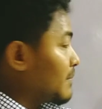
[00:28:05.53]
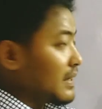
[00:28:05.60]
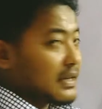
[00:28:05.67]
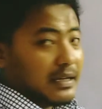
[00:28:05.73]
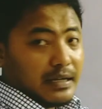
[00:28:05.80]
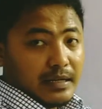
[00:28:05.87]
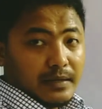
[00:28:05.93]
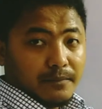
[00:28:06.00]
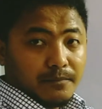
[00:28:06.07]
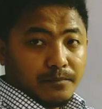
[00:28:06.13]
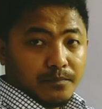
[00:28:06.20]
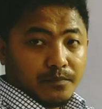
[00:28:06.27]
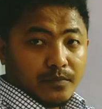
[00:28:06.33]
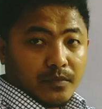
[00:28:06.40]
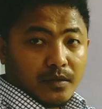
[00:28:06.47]
A,
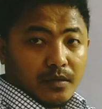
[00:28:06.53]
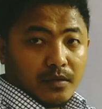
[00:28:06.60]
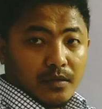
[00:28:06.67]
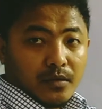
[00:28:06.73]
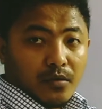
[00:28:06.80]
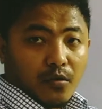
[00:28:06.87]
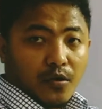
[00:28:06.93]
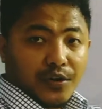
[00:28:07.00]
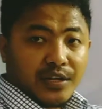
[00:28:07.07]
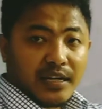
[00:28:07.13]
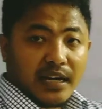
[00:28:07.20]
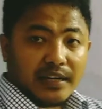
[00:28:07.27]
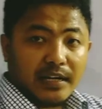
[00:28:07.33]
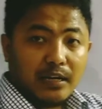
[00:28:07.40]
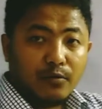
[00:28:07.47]
or in
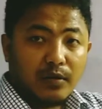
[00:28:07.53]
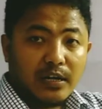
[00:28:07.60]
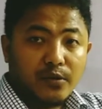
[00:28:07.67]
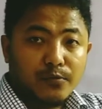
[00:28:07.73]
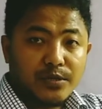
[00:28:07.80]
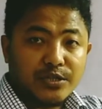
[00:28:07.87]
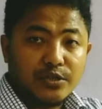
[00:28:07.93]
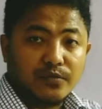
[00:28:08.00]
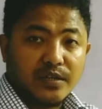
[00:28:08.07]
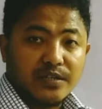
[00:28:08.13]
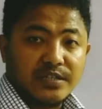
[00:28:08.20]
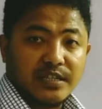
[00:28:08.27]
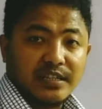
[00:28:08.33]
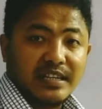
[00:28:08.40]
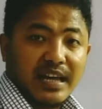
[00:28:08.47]
other language you can
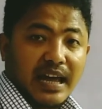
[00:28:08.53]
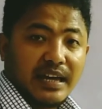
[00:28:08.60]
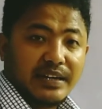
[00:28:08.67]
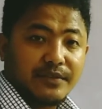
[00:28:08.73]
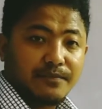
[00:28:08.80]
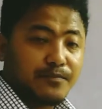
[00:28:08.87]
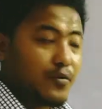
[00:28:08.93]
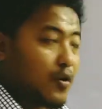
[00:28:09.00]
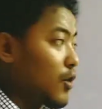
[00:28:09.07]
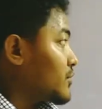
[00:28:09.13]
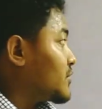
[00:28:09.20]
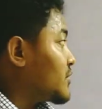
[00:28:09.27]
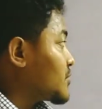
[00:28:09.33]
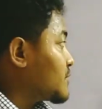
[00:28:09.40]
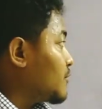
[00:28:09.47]
say that I have brought
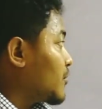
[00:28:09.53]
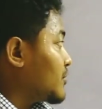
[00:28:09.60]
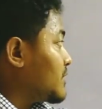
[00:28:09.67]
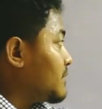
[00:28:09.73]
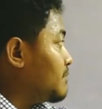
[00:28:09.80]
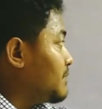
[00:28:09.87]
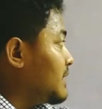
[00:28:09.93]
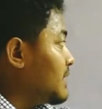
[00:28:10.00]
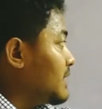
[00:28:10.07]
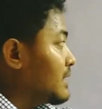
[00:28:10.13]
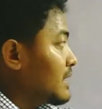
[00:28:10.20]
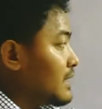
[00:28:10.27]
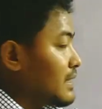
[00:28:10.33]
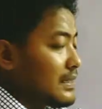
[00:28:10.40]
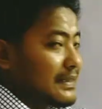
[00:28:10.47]
this body B
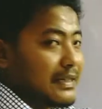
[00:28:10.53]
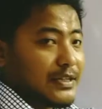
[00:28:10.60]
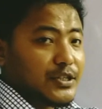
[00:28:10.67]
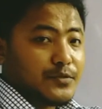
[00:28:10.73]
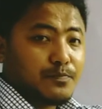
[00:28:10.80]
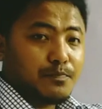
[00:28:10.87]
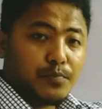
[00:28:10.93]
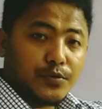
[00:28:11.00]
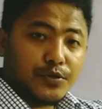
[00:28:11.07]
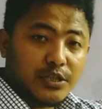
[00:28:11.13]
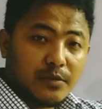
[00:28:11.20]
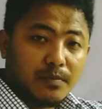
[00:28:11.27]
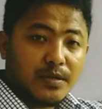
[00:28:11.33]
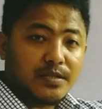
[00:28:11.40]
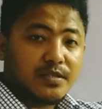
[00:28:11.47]
that is
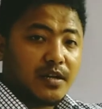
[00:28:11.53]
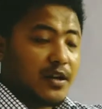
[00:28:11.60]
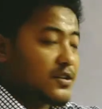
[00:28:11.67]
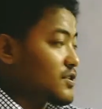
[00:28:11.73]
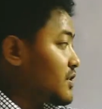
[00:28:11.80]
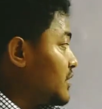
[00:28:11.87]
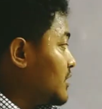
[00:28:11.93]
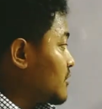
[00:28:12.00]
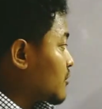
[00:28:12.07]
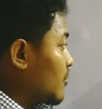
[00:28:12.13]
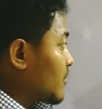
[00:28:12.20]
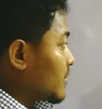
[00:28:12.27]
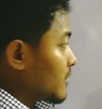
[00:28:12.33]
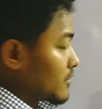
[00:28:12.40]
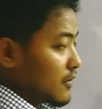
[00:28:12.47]
positively charged in
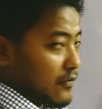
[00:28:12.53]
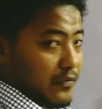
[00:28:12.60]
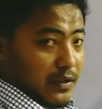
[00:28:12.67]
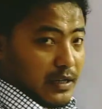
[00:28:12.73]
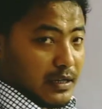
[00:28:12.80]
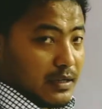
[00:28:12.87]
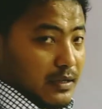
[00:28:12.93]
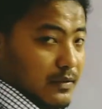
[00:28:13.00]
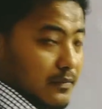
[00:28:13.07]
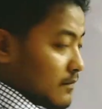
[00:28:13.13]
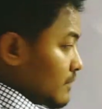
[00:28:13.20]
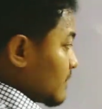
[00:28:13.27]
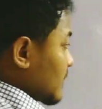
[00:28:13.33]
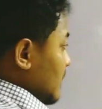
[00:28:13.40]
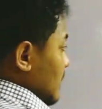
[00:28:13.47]
contact of A,
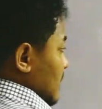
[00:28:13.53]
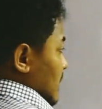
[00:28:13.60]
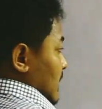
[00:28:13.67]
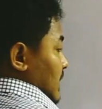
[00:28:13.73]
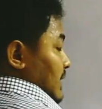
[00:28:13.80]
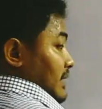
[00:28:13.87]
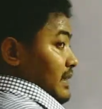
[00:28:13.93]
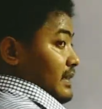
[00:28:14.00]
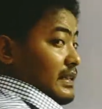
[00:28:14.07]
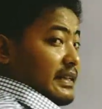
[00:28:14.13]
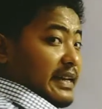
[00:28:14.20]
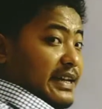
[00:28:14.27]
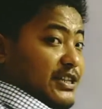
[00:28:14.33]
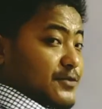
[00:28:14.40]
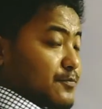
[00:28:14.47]
then the
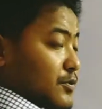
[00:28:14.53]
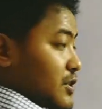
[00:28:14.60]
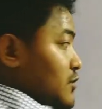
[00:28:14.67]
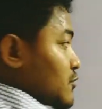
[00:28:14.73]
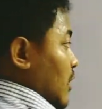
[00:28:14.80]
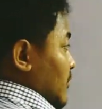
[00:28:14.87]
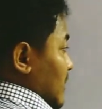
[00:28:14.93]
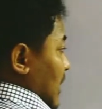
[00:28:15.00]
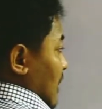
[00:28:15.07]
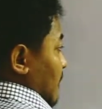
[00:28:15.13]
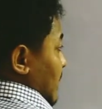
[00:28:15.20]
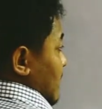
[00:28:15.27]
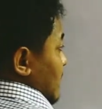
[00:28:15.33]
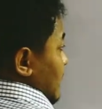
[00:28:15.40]
next process what will happen,